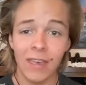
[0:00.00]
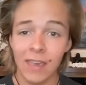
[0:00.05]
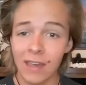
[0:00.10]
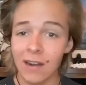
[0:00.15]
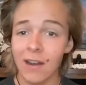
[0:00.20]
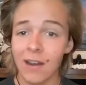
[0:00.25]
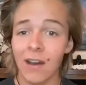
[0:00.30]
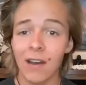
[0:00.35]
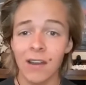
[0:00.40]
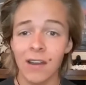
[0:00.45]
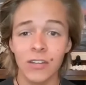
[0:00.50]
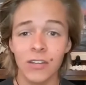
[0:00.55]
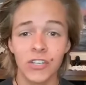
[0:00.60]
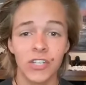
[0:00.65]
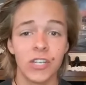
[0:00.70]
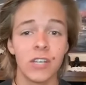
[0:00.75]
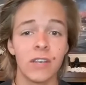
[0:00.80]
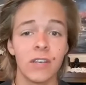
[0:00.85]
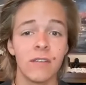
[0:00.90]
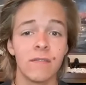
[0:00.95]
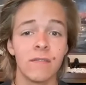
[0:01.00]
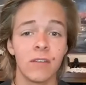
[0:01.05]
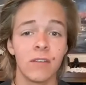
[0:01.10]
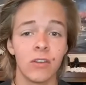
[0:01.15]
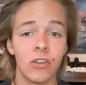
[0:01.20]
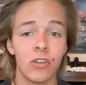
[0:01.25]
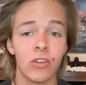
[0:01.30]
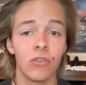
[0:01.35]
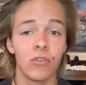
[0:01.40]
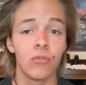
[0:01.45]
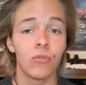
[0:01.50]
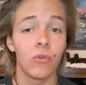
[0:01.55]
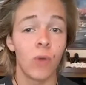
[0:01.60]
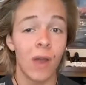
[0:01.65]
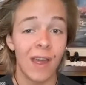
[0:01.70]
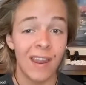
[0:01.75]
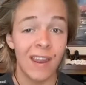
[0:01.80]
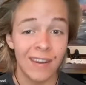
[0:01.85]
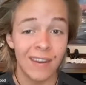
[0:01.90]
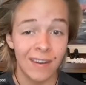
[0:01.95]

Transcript: cannot achieve new